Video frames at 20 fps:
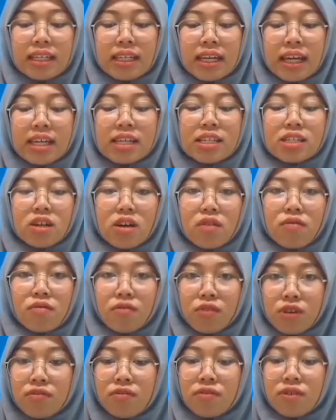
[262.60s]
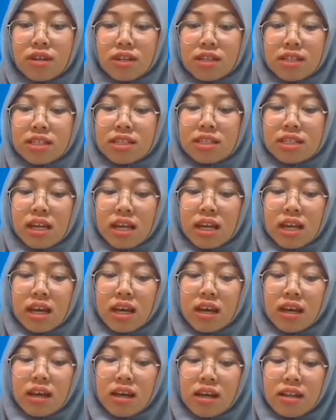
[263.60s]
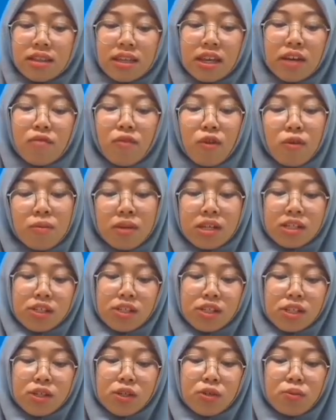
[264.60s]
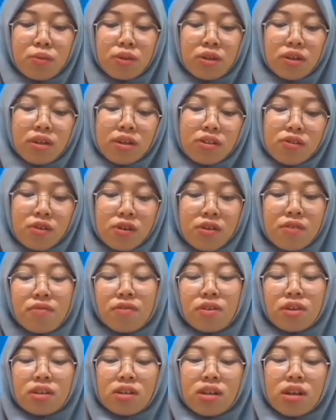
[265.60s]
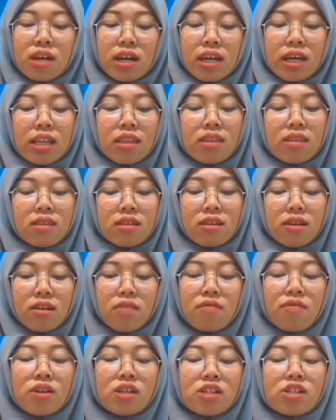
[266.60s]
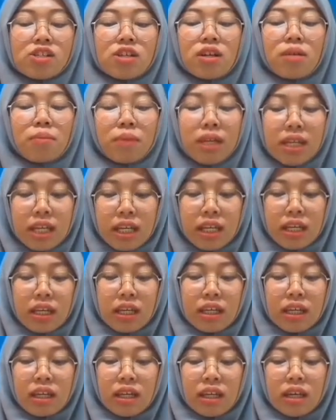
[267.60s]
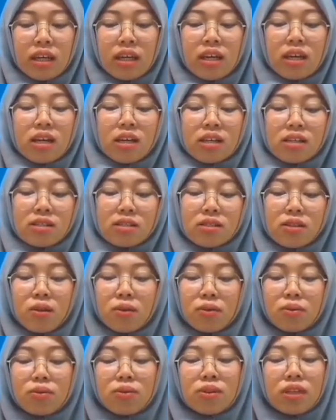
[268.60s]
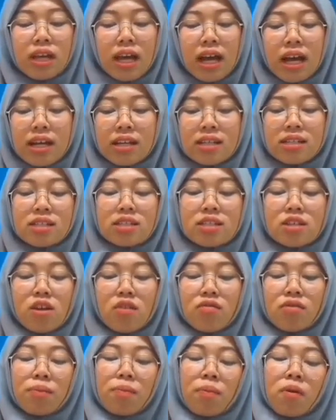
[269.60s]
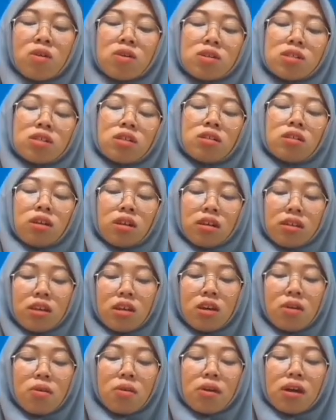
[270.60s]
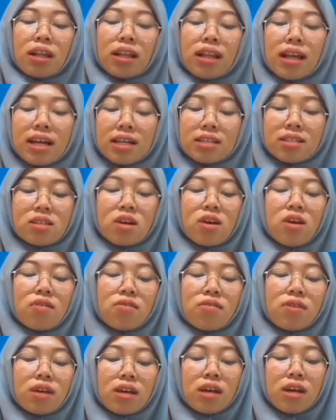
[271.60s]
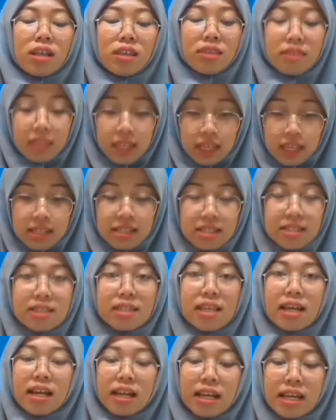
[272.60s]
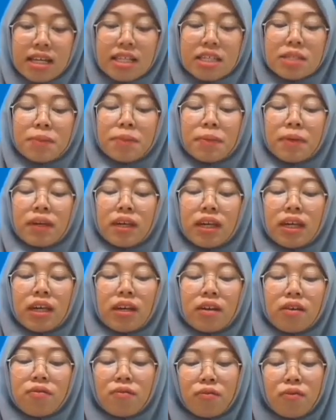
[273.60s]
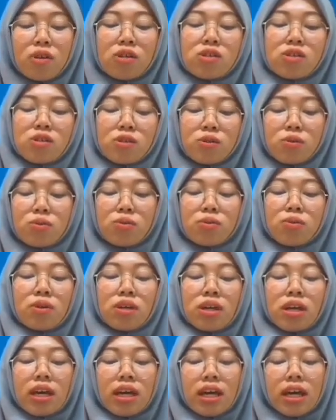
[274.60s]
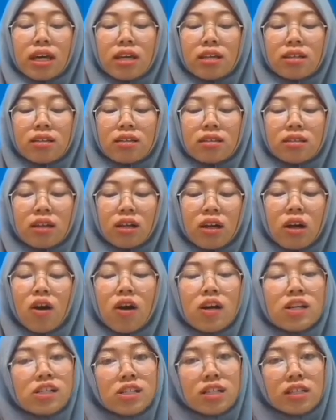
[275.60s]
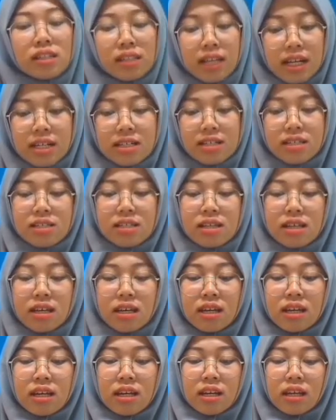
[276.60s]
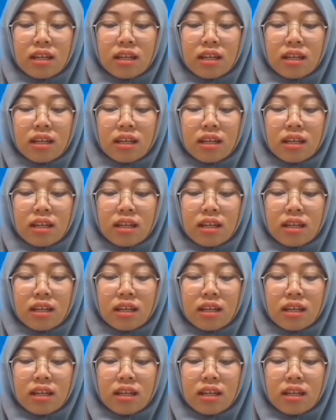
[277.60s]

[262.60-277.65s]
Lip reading: In case of reference, the information to be retrieved in the referential meaning. So the identity of the particular thing or class of things that is being referred to, and the cohesion lies